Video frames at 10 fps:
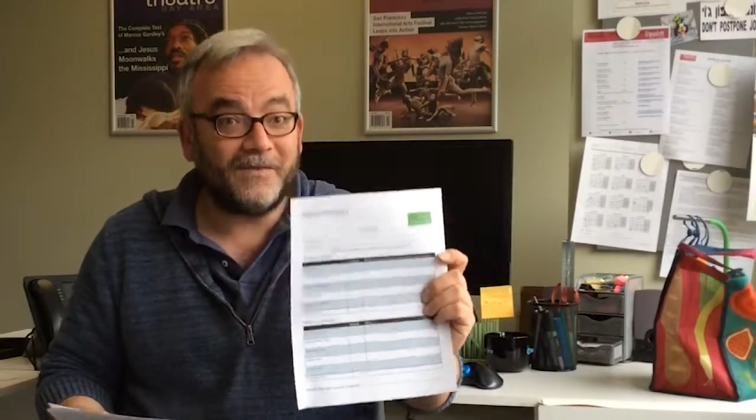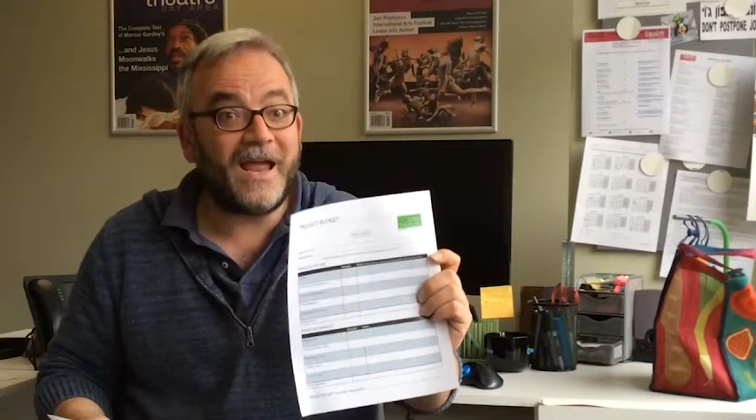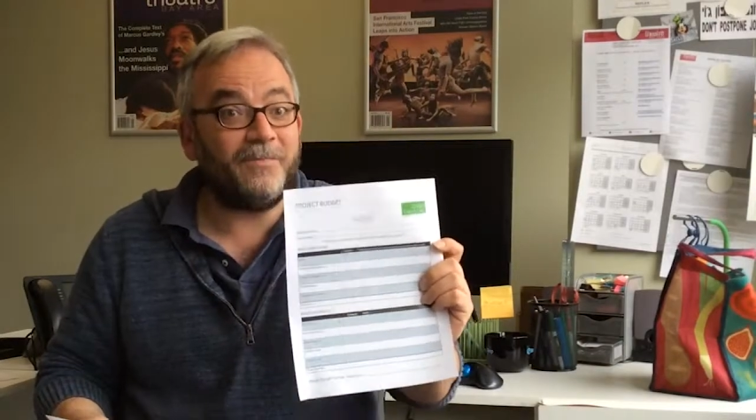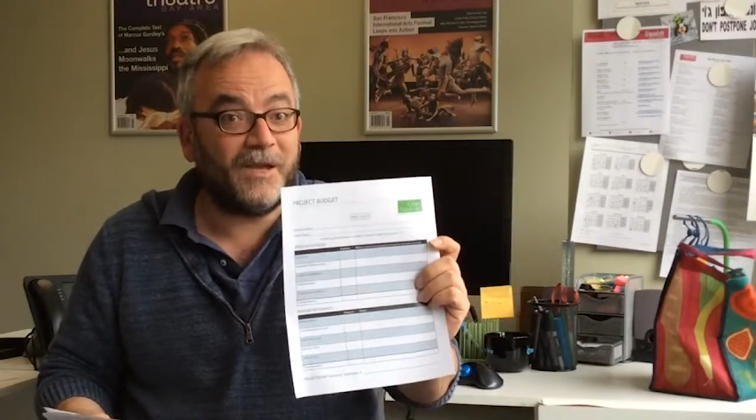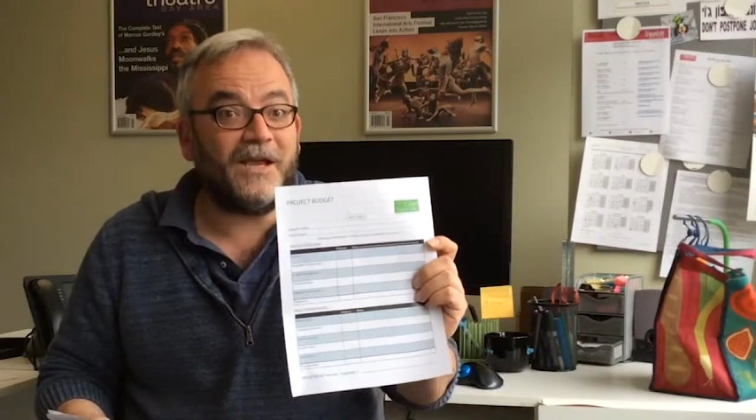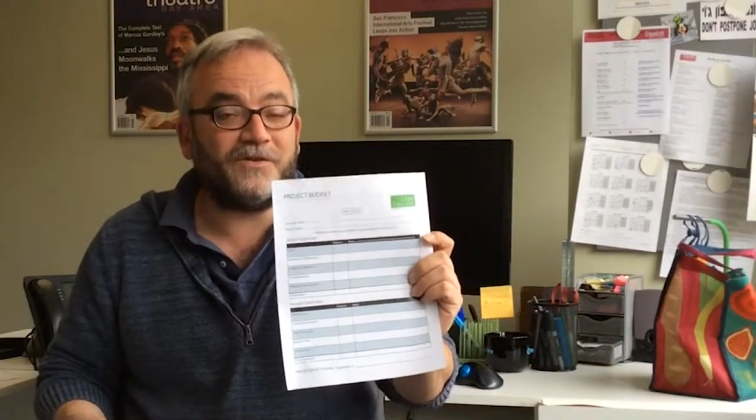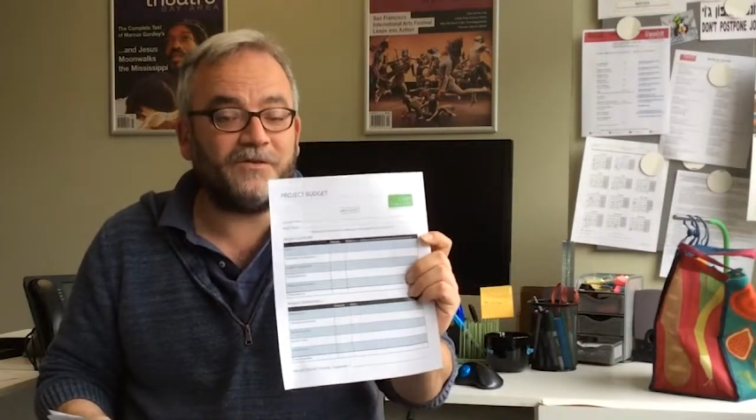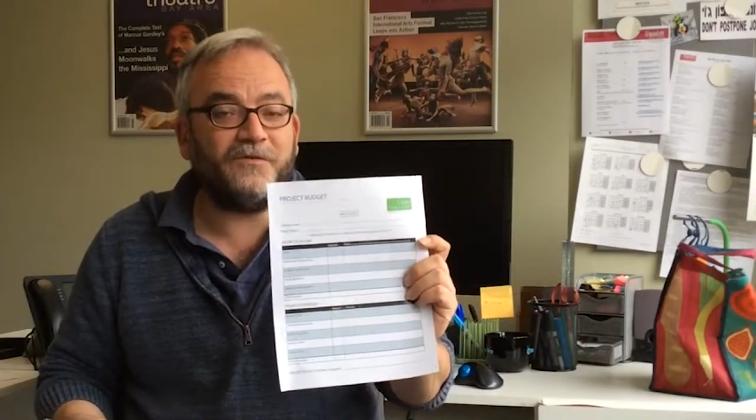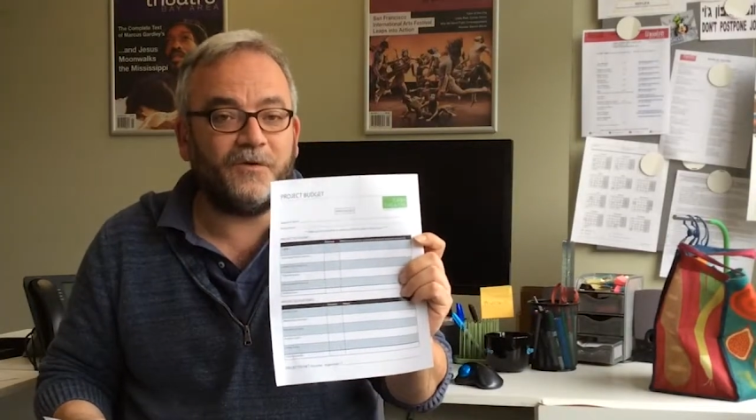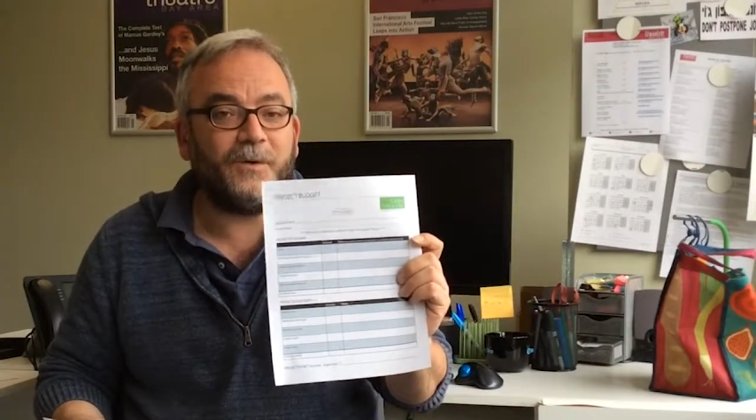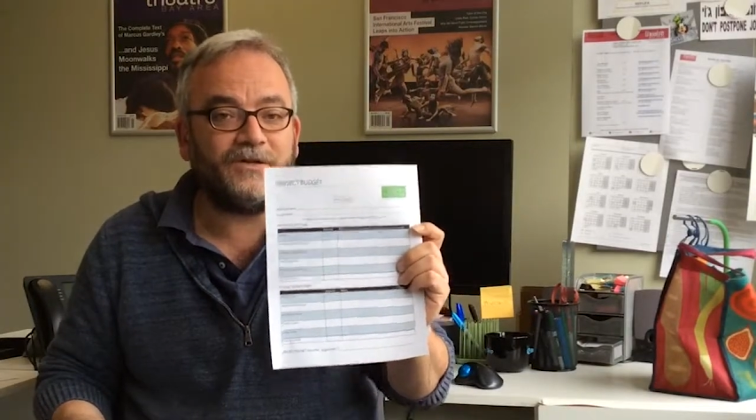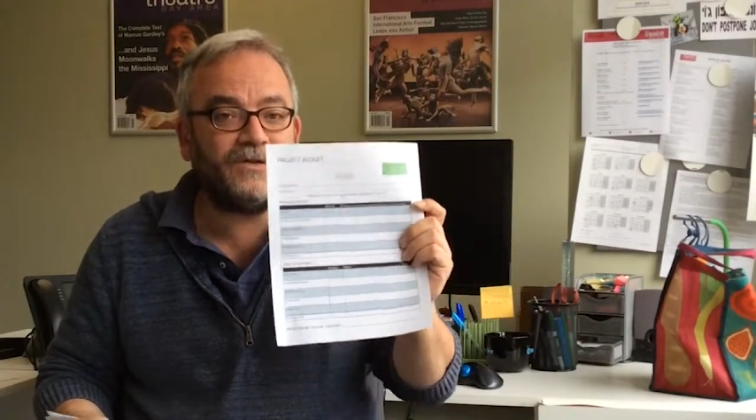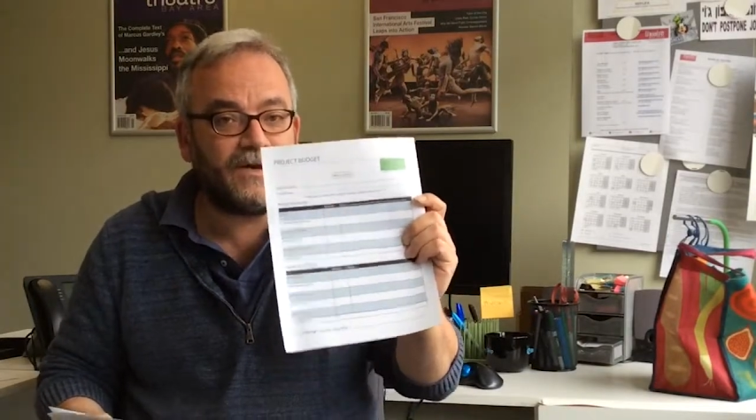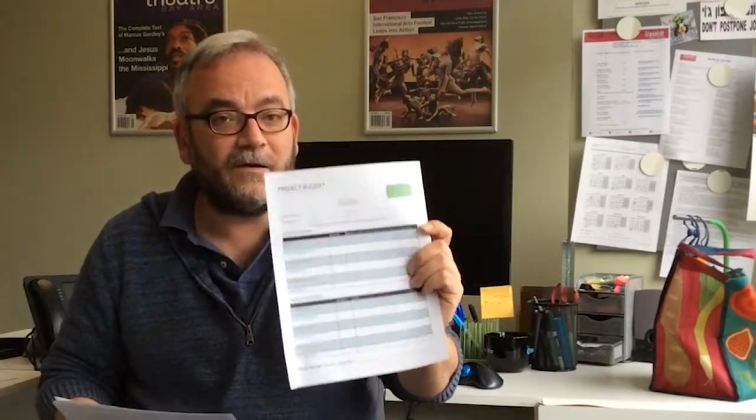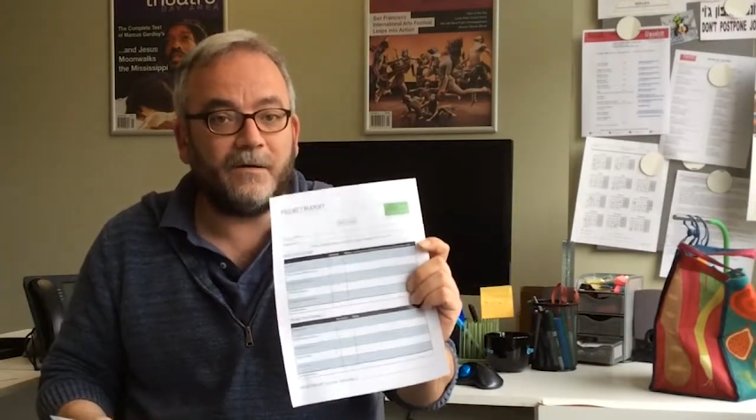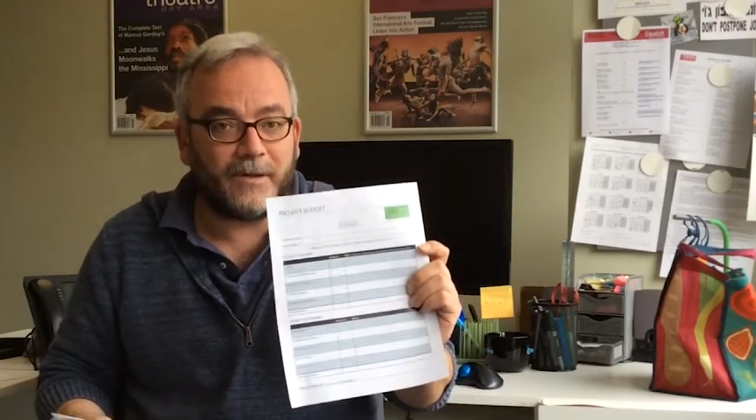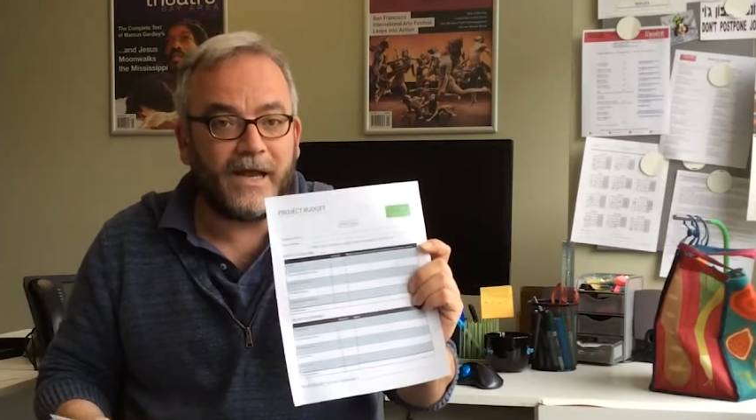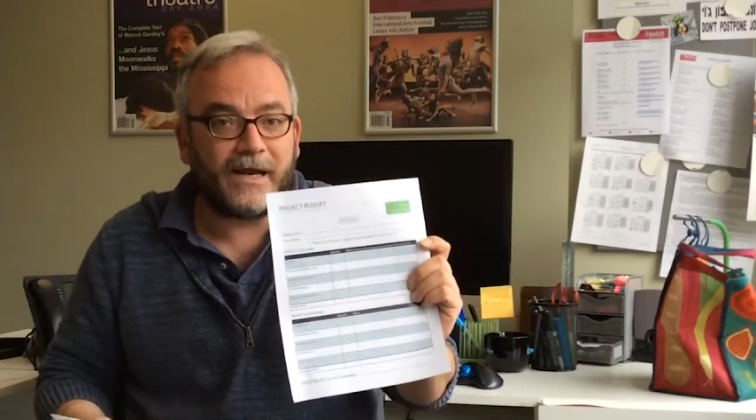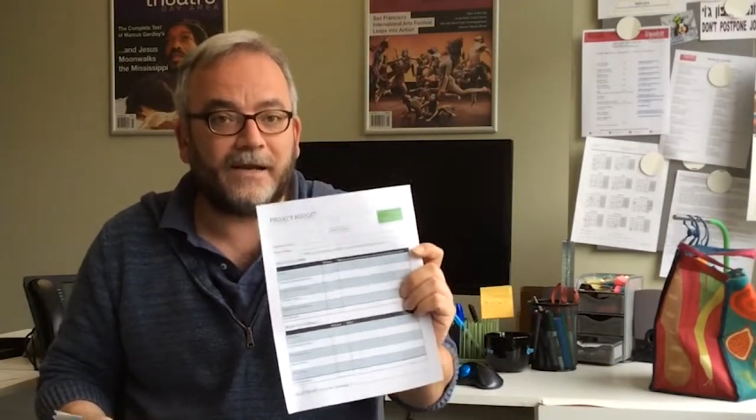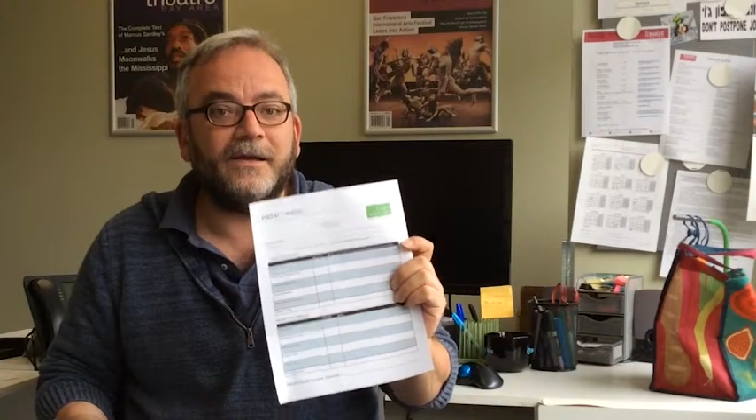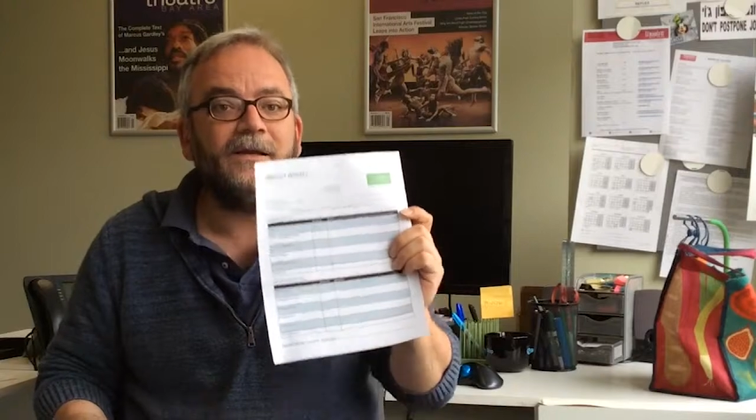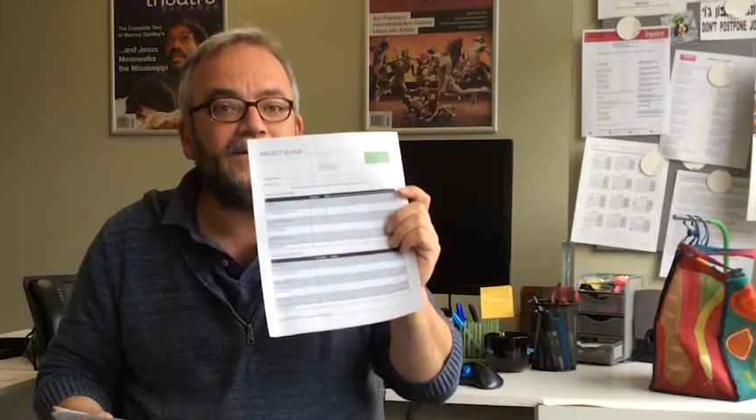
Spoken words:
the application for which they are applying.